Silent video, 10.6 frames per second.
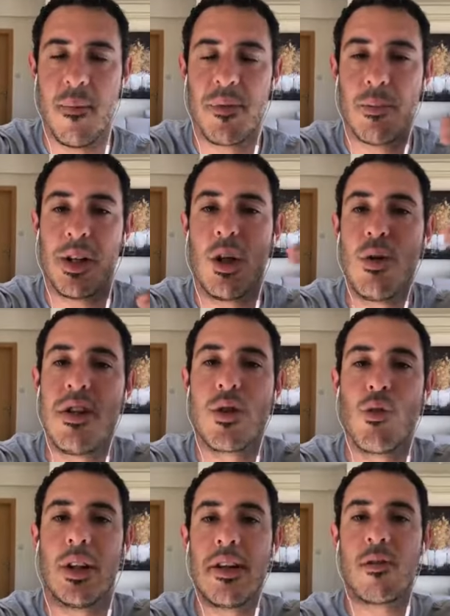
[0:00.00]
but you need to
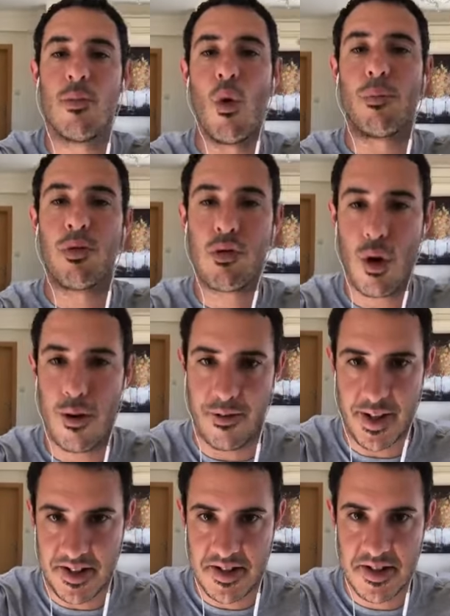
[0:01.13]
release more
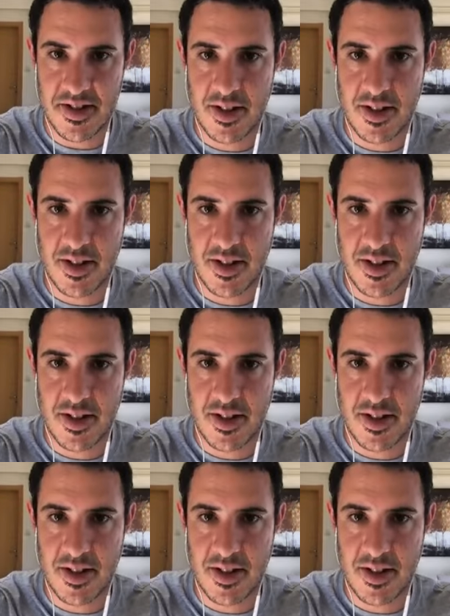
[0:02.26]
profits.